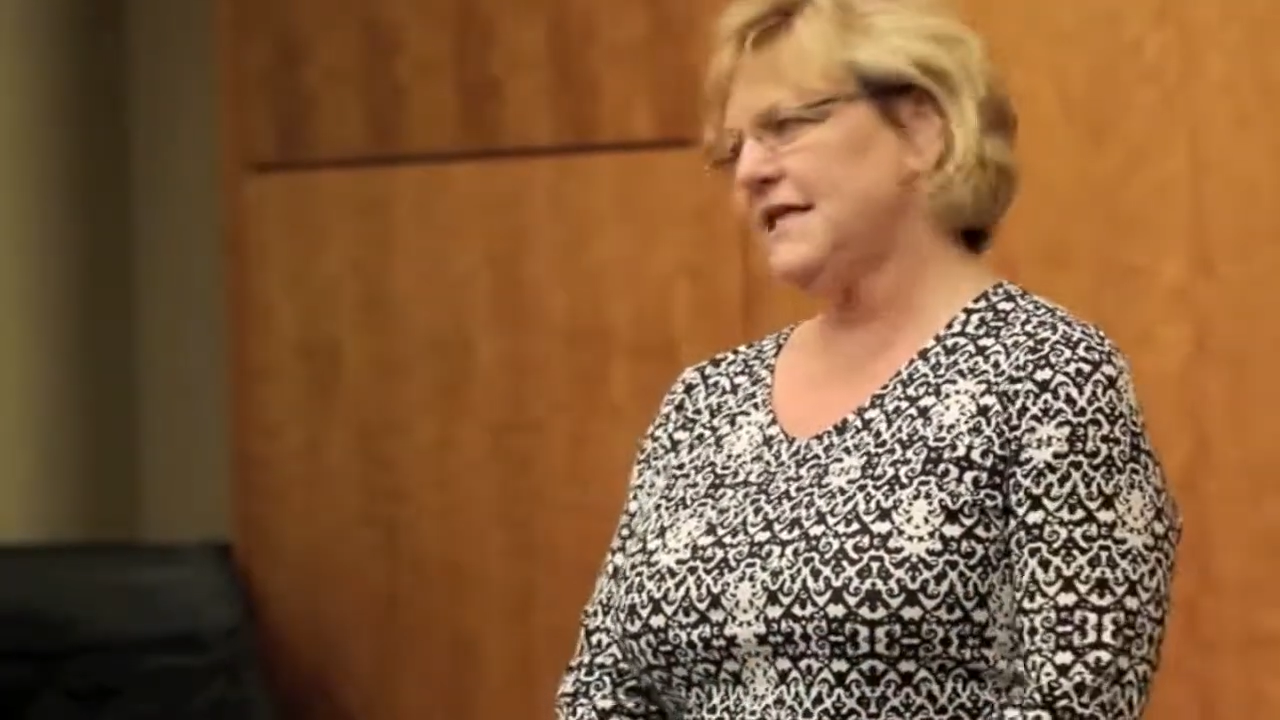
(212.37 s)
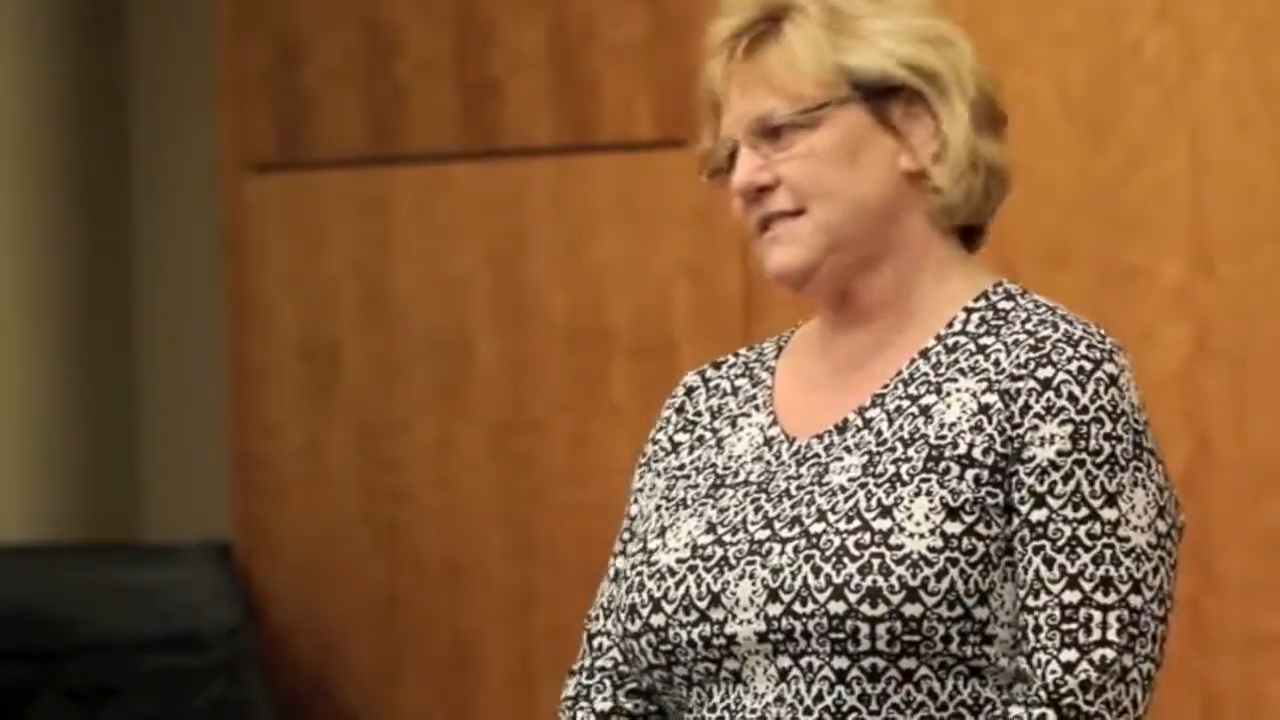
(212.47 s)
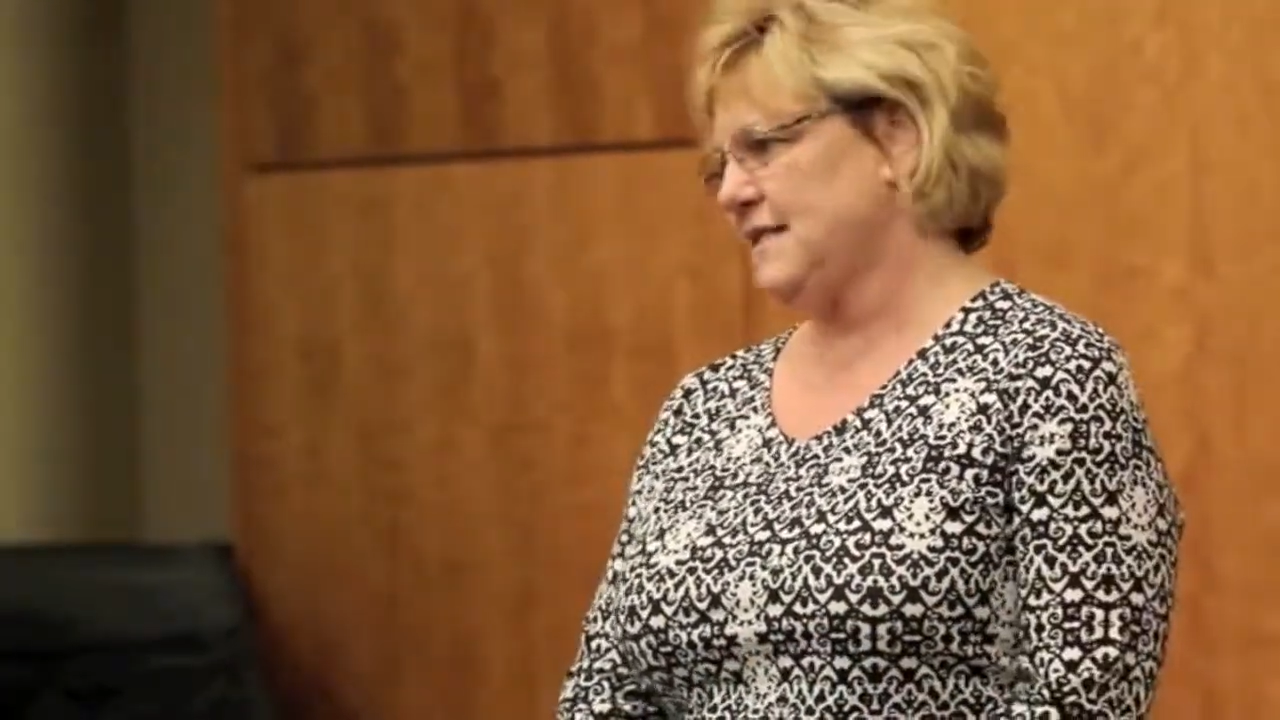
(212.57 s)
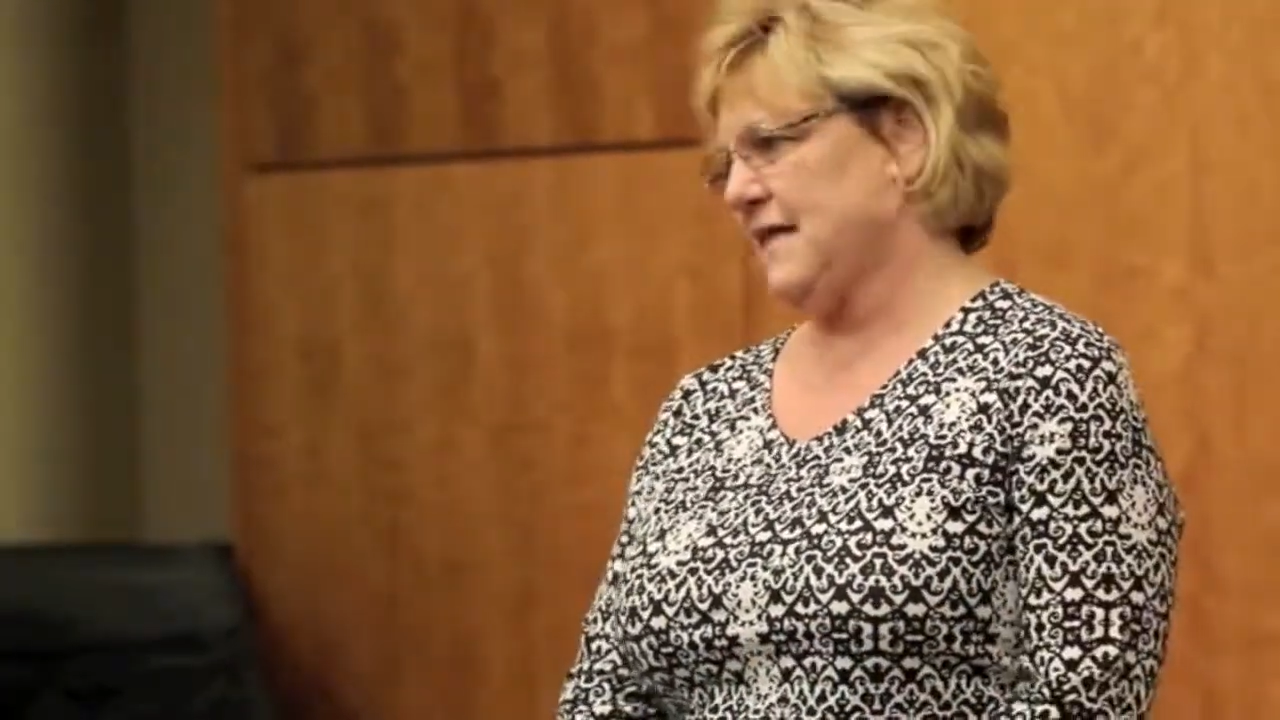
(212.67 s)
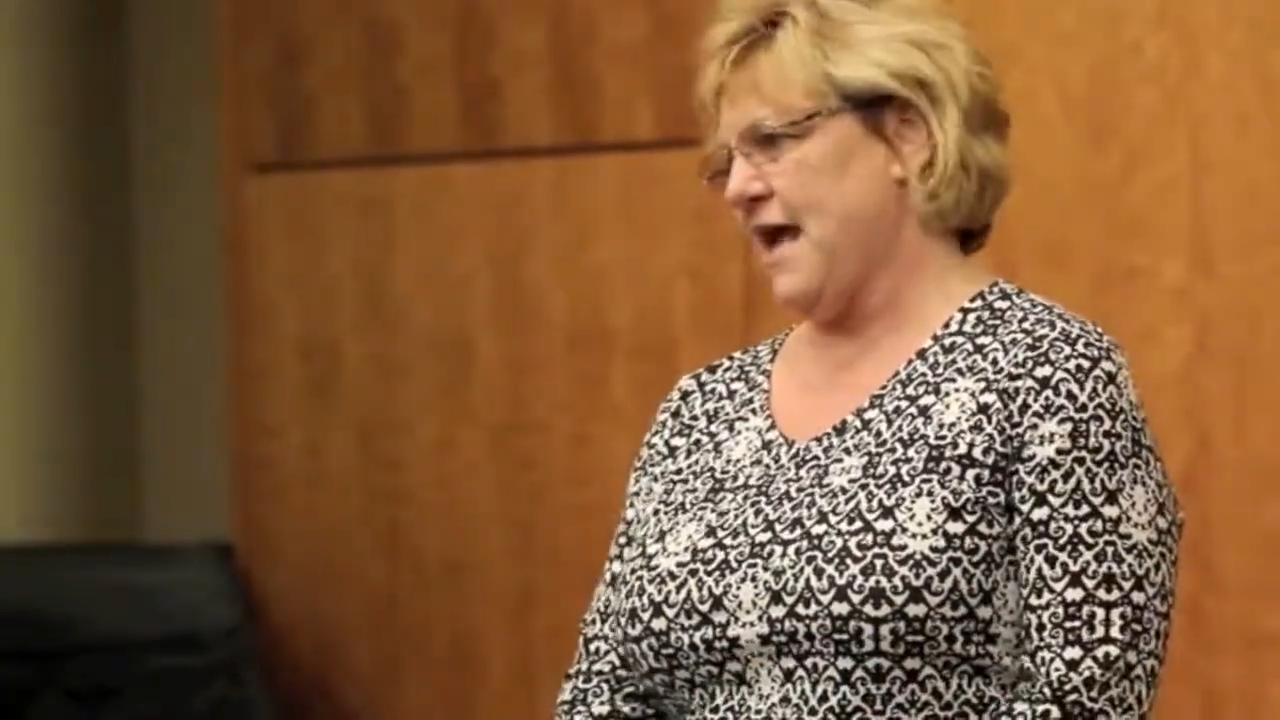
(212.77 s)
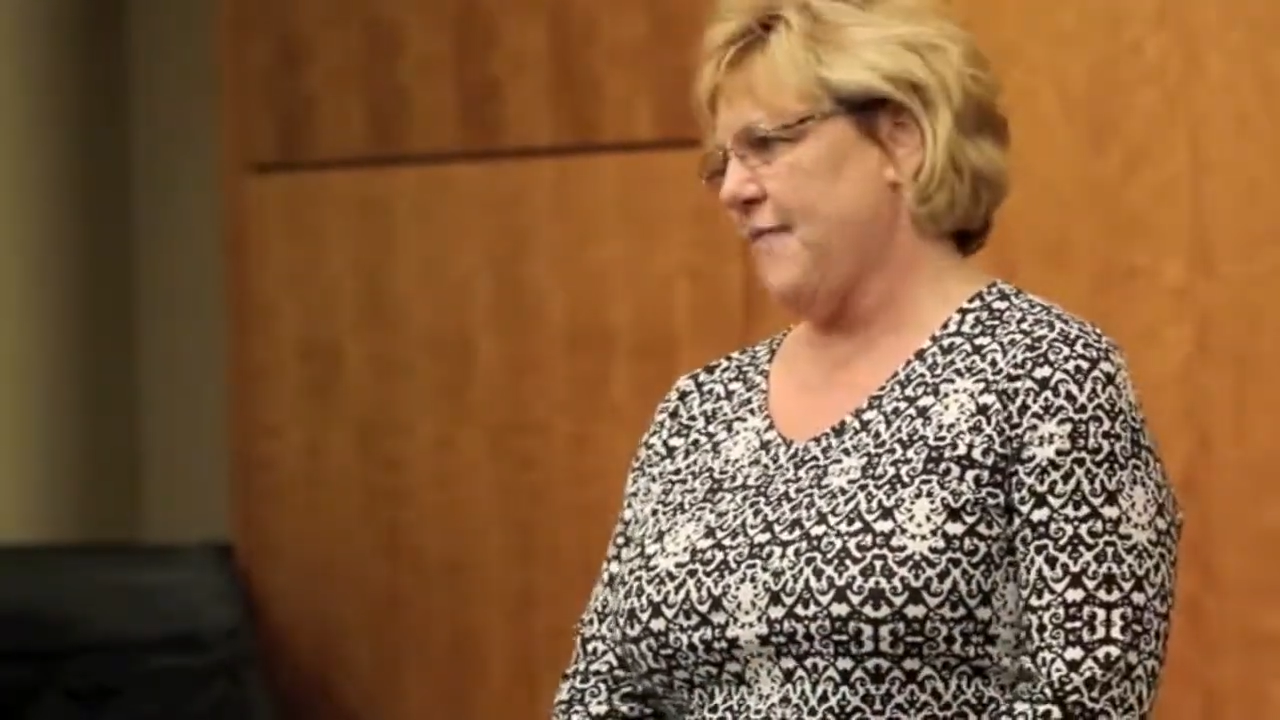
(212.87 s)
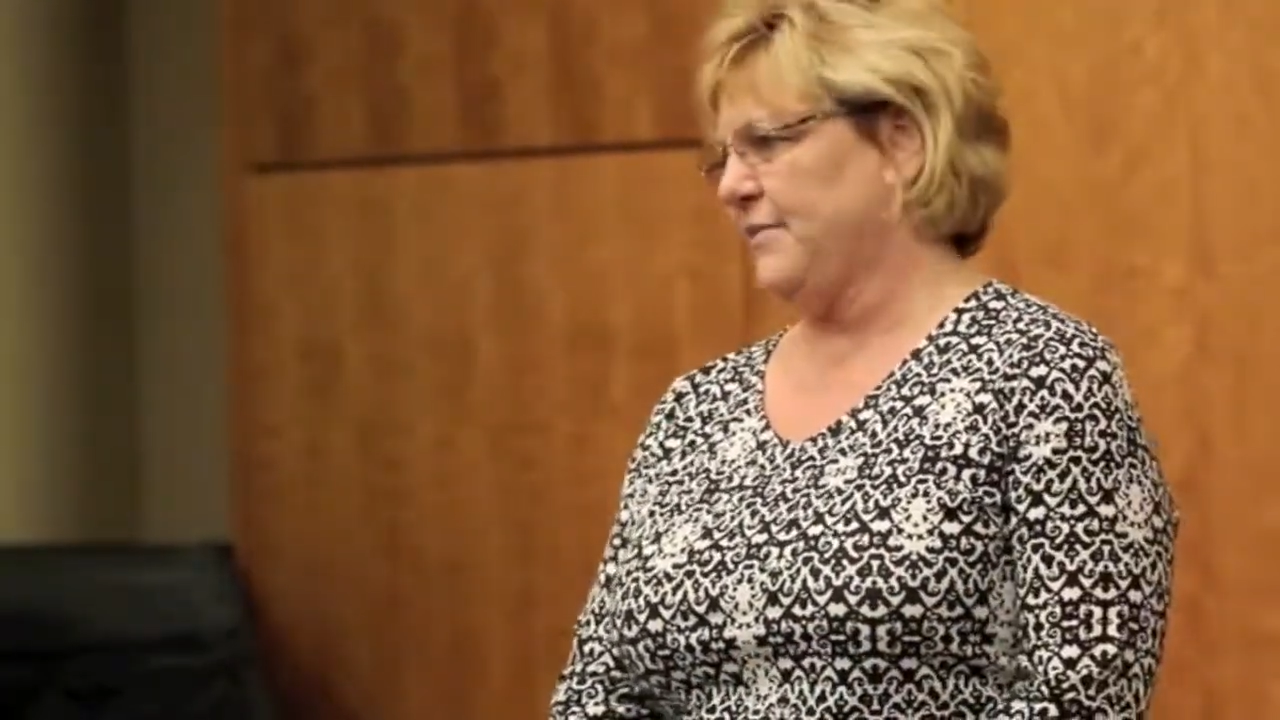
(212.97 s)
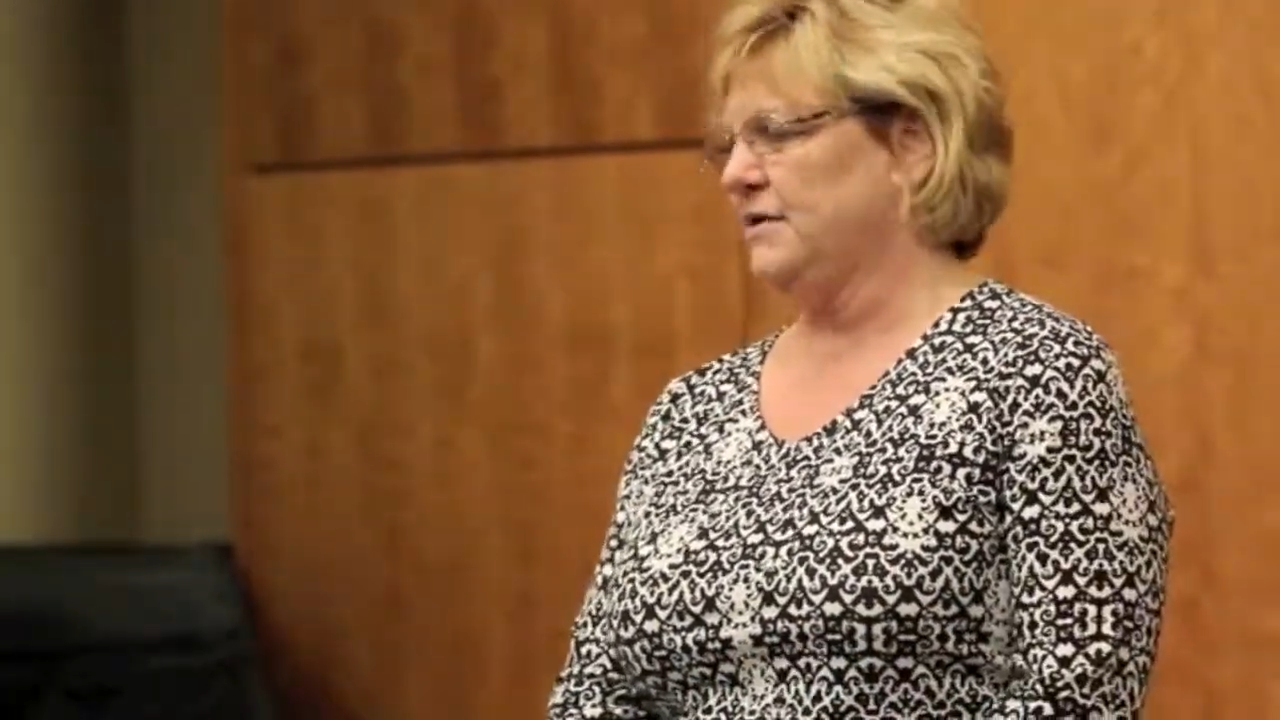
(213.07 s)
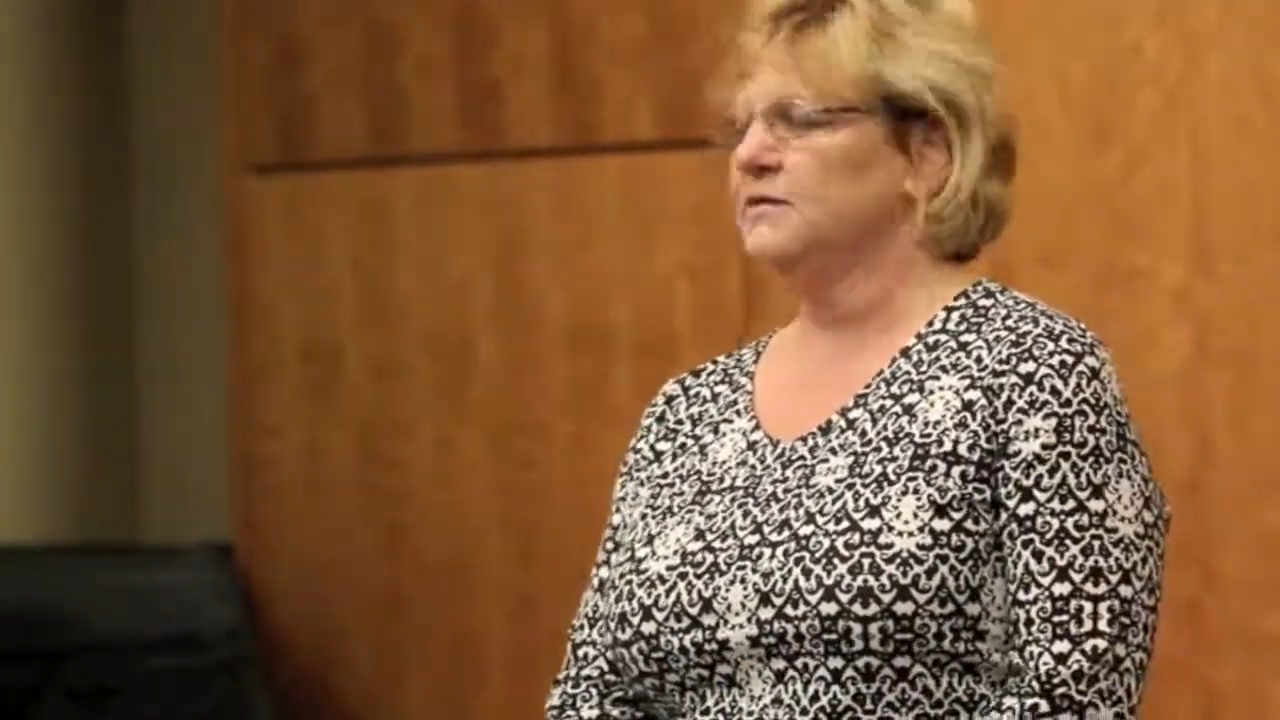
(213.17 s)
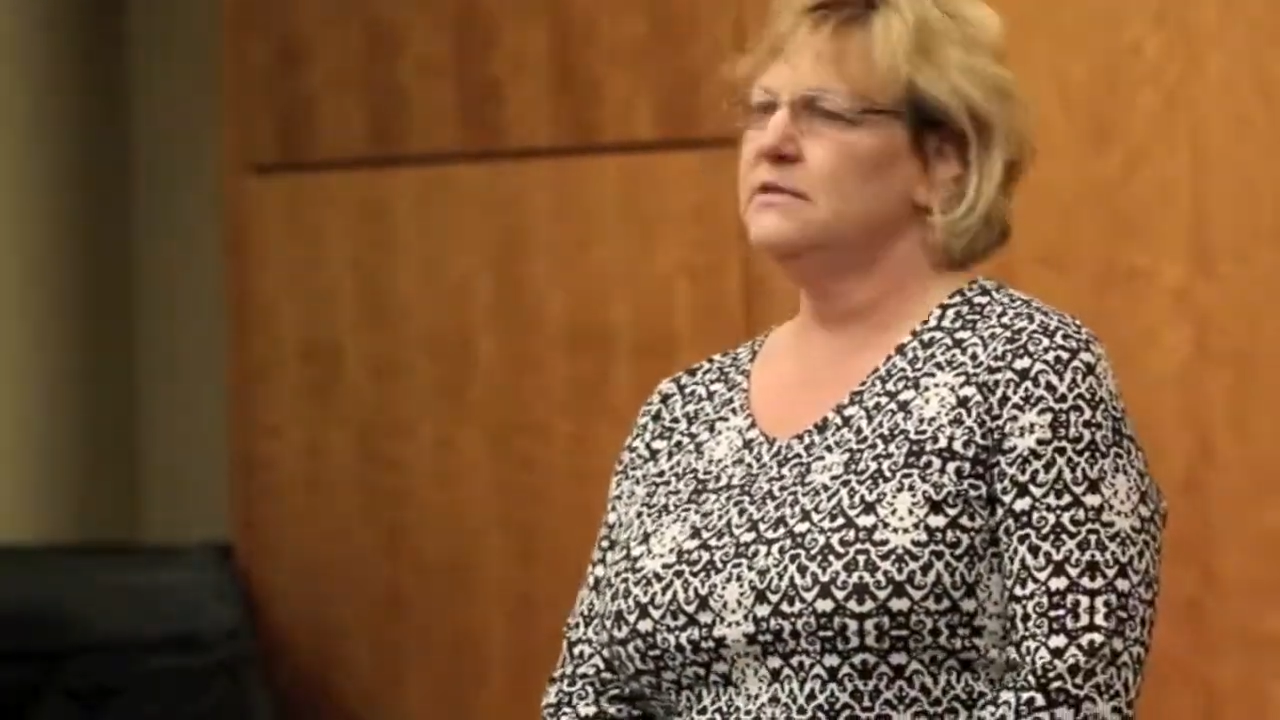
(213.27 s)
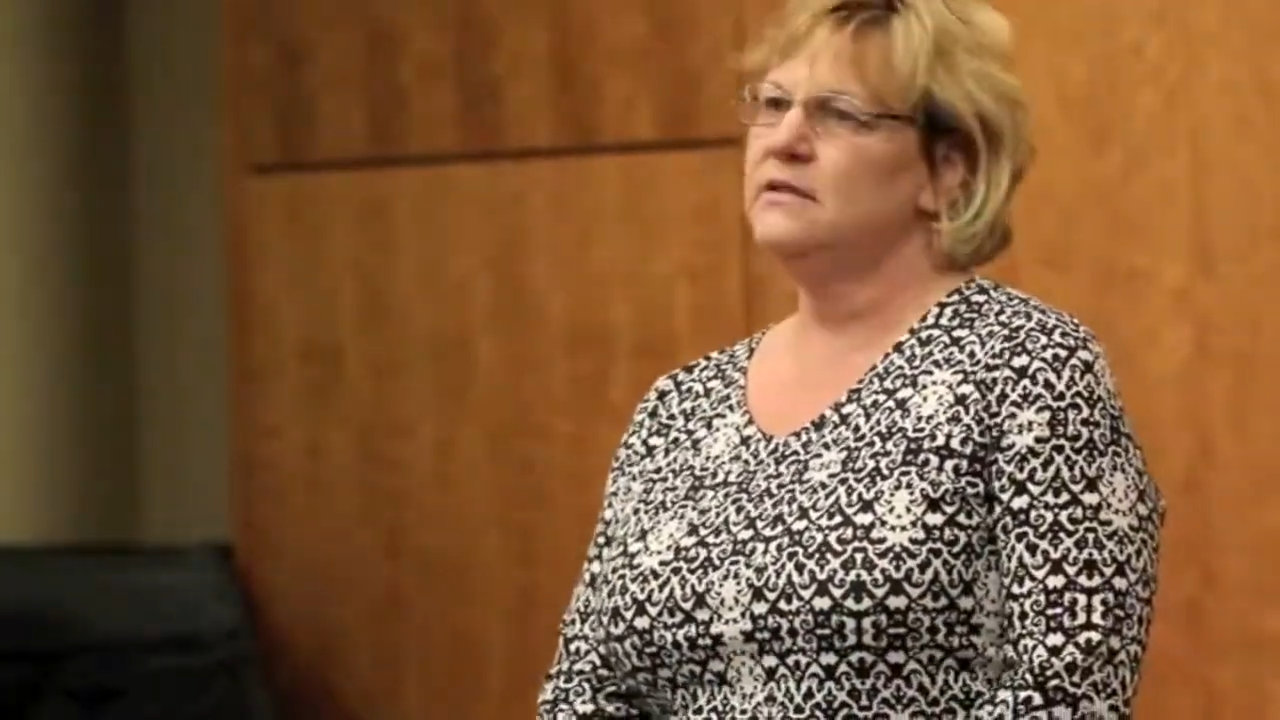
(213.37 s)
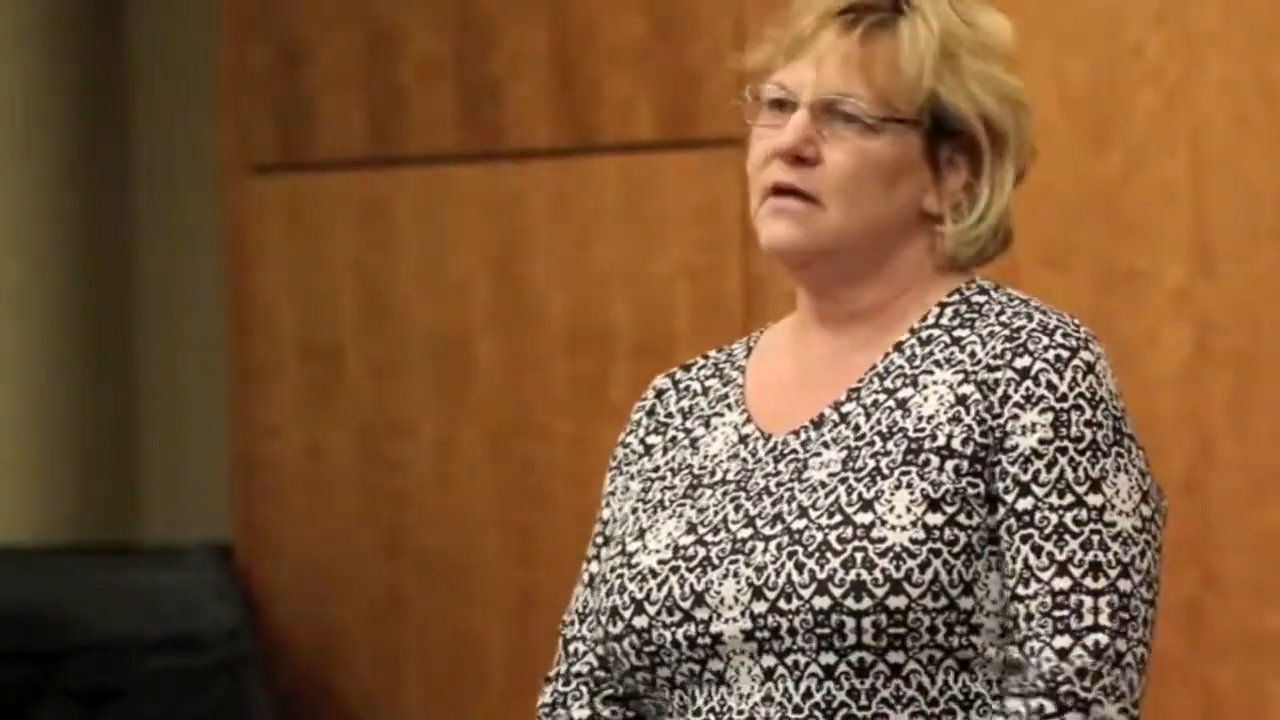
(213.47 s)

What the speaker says: That didn't happen.